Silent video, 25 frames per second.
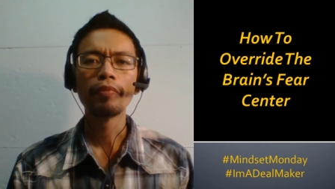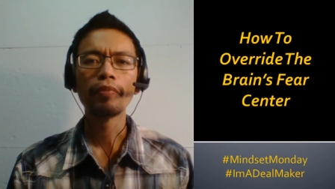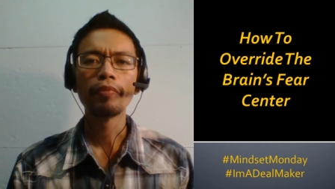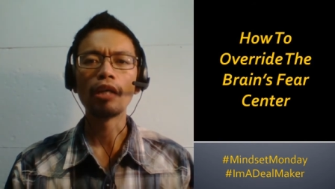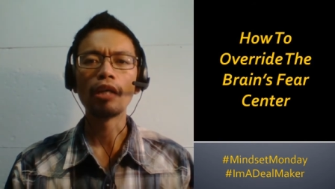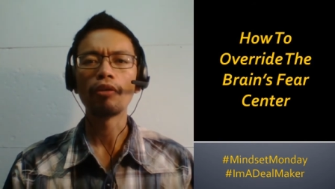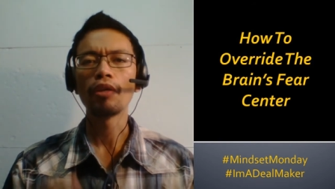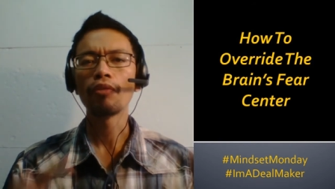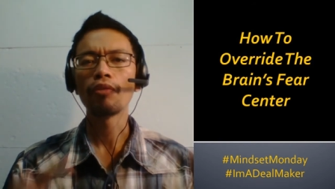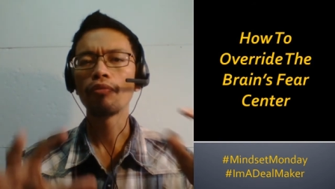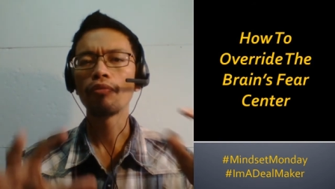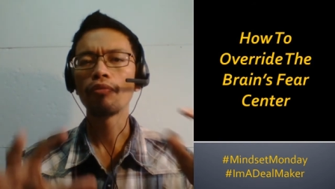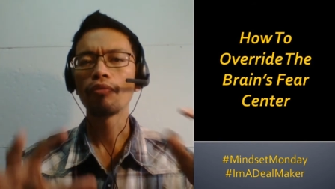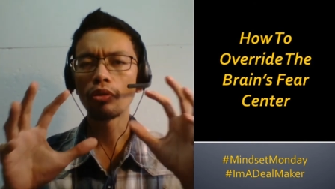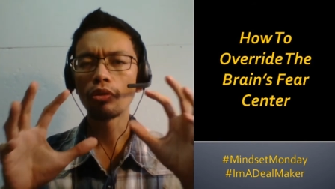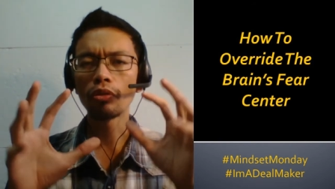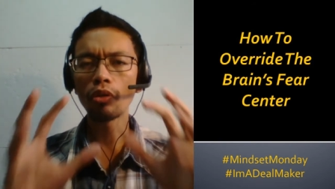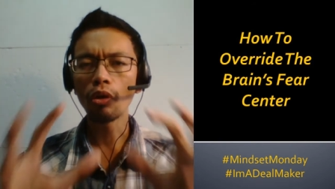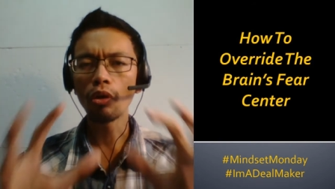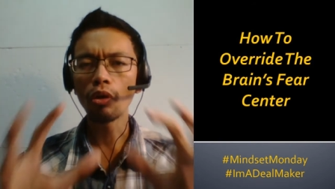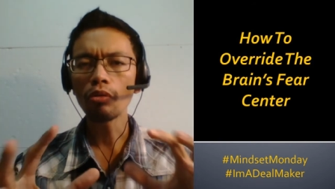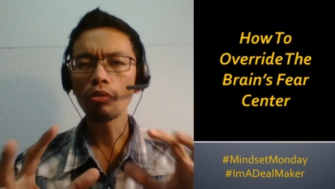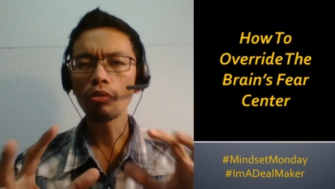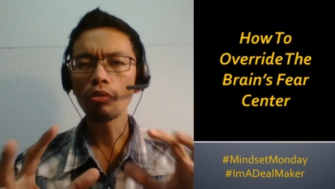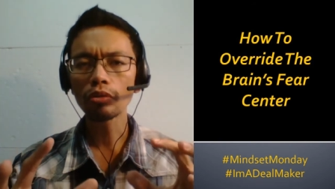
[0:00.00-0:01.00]
Now, if you
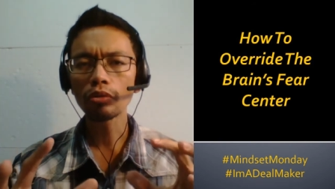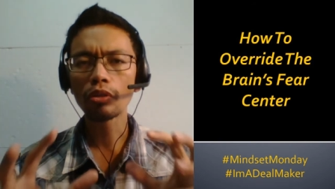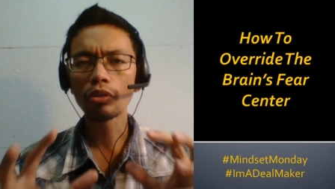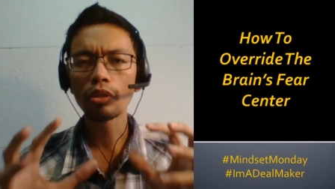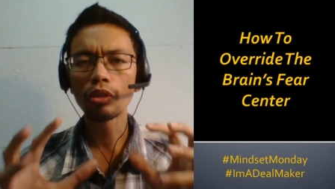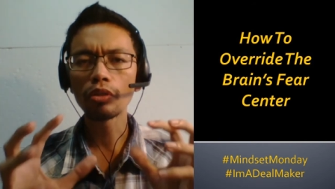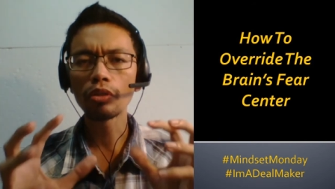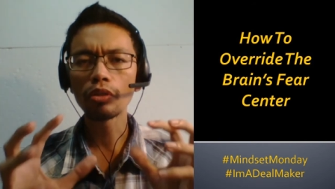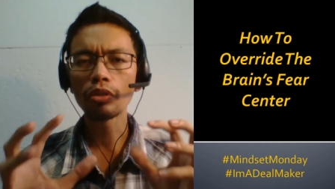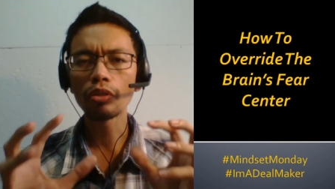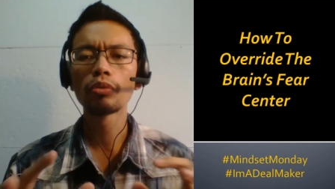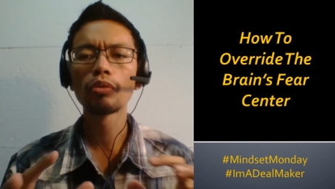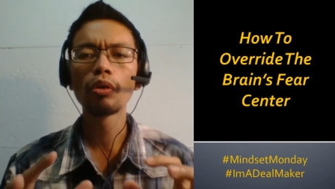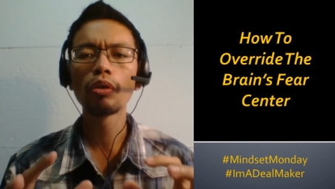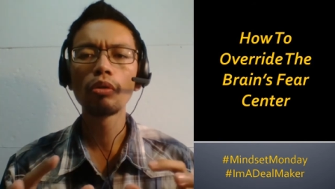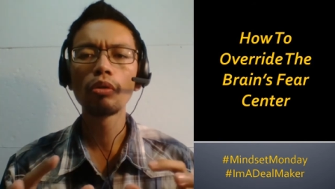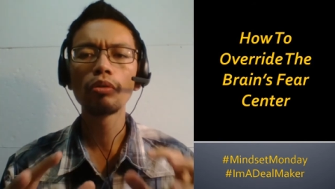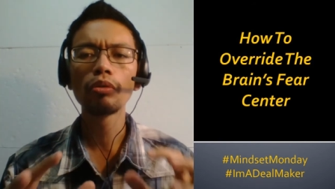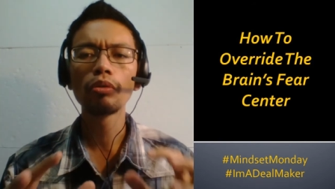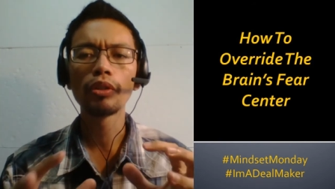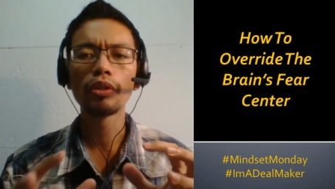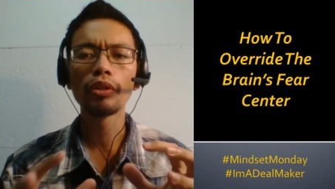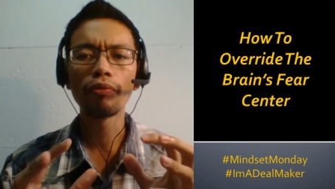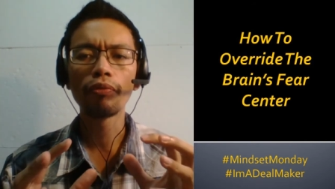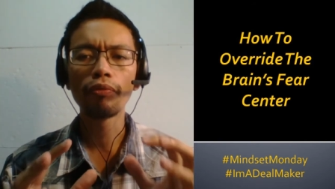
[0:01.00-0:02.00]
don't
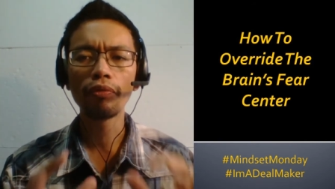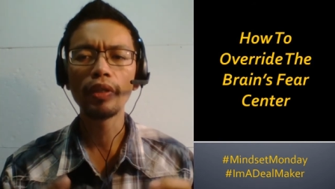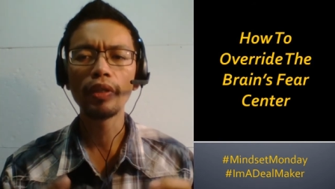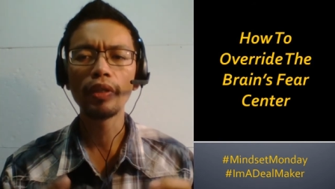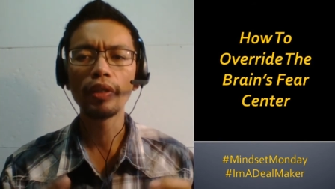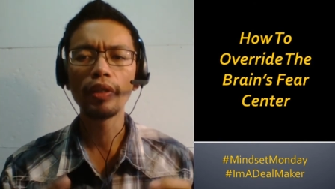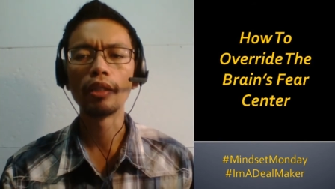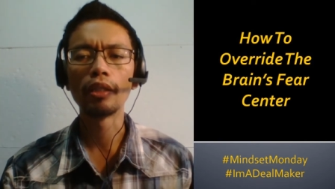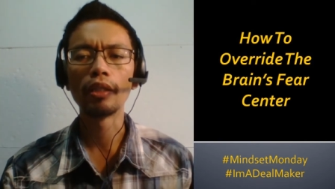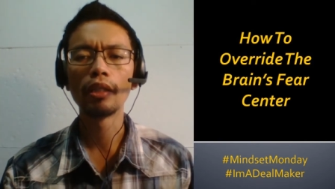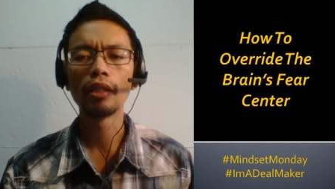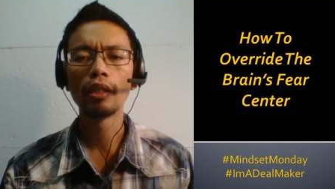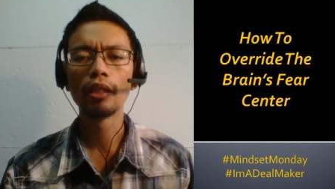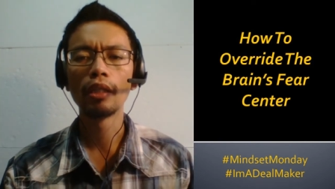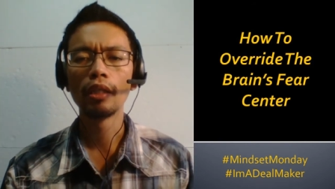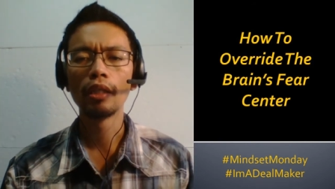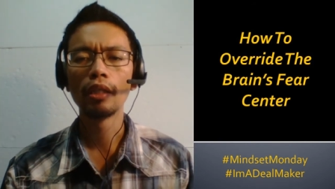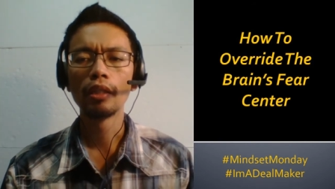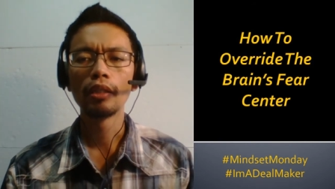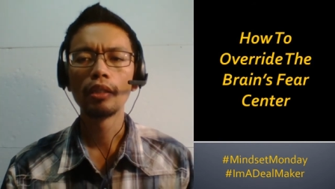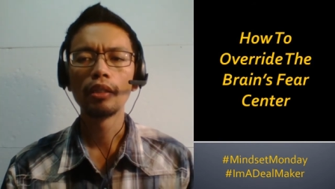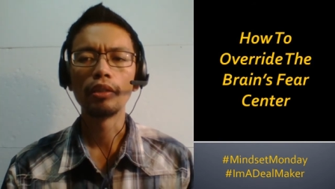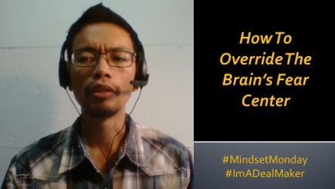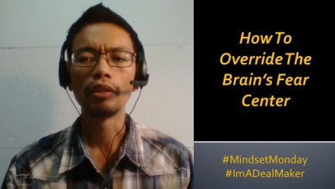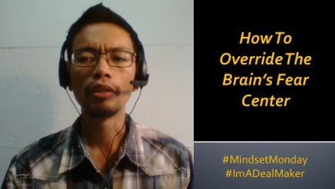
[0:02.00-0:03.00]
control your fear,
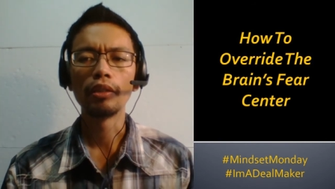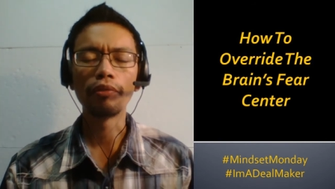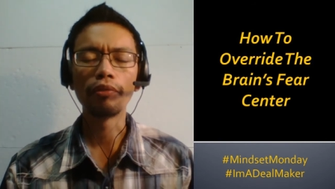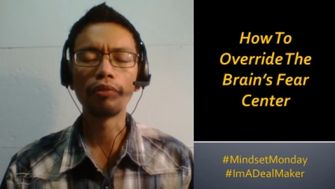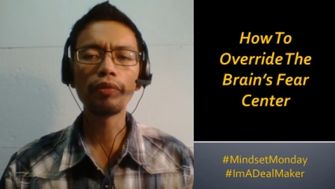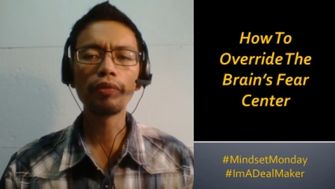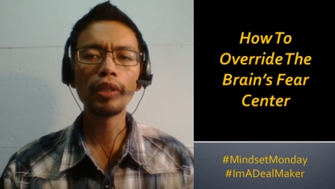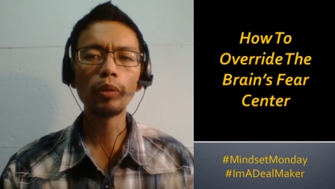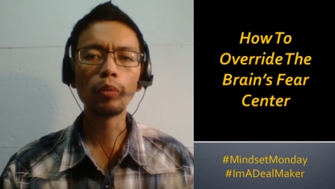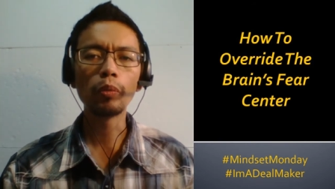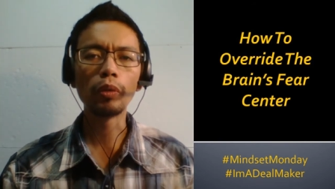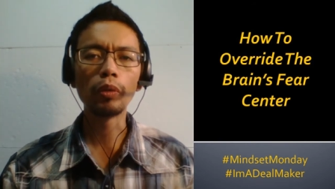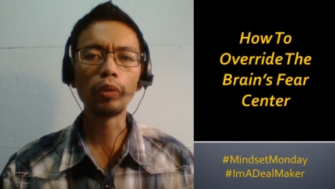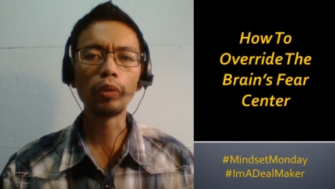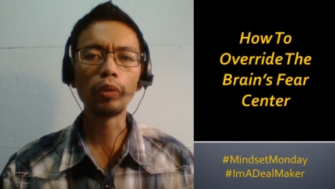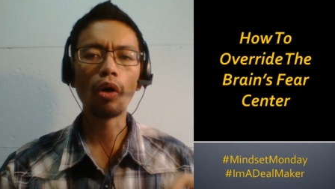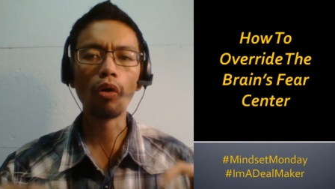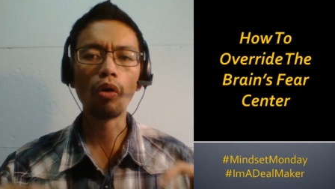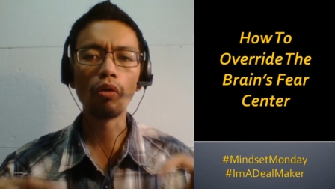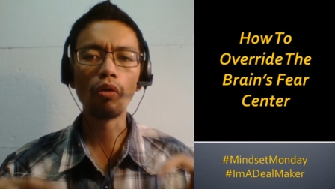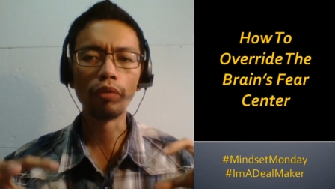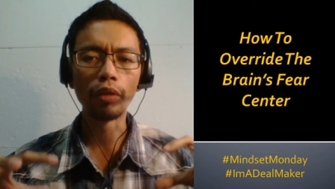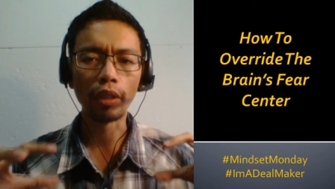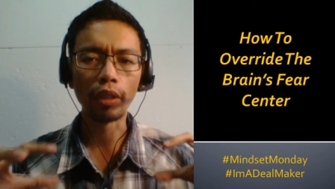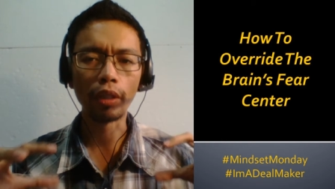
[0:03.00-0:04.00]
the fear will
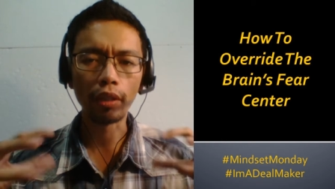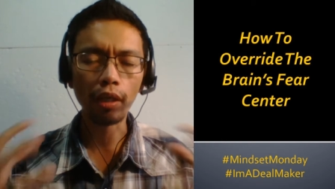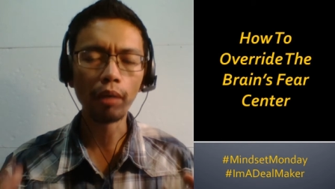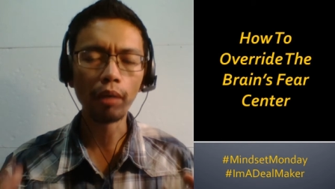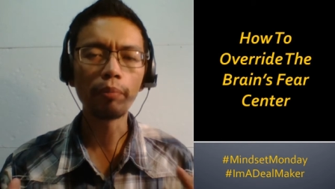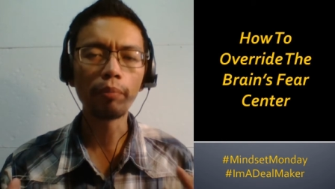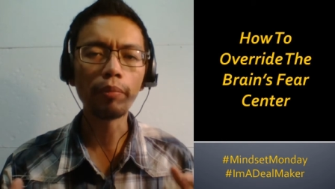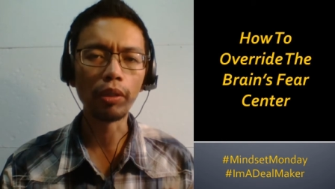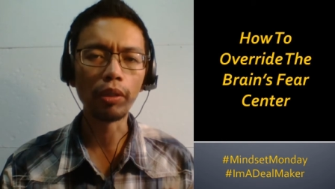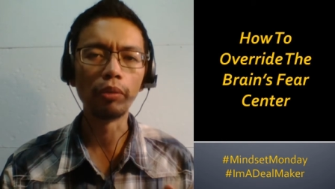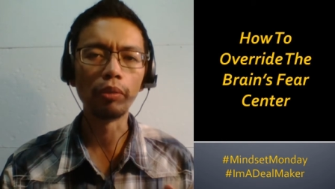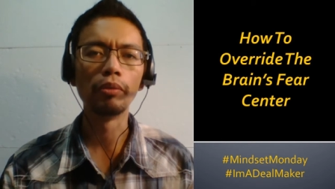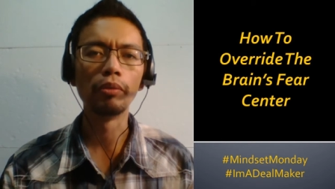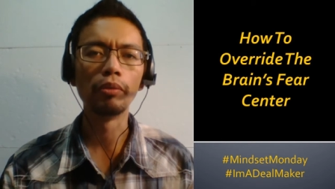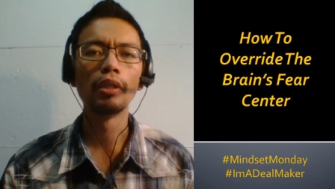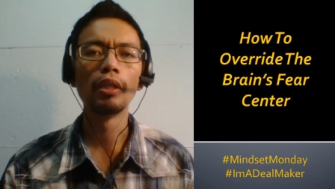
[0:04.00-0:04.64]
overcome you